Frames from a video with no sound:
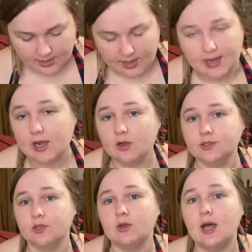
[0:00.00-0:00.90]
I
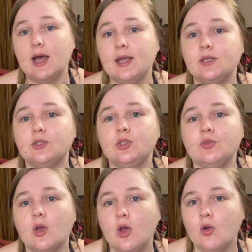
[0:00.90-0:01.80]
also got to
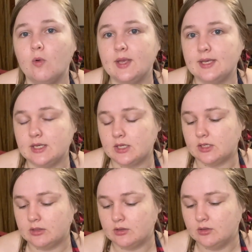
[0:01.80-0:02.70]
go
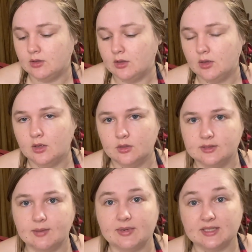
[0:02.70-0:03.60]
in
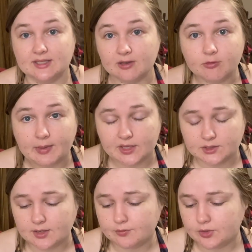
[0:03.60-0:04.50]
somebody's gift
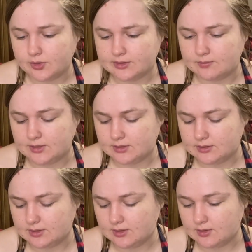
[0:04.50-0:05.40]
basket for
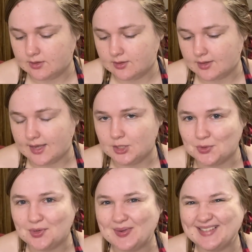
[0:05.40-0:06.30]
Christmas. I
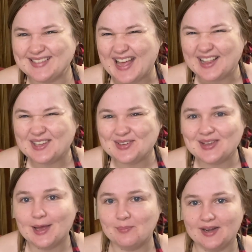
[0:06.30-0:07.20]
don't know exactly who
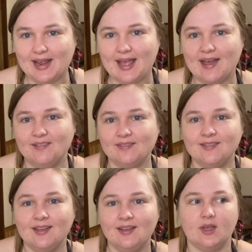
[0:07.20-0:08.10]
yet, but I have
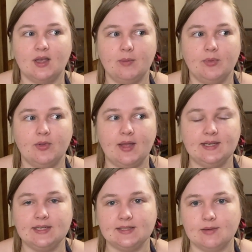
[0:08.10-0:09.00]
a couple
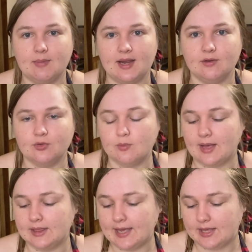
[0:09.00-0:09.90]
ideas in mind of who
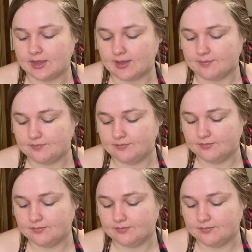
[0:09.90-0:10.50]
might like them.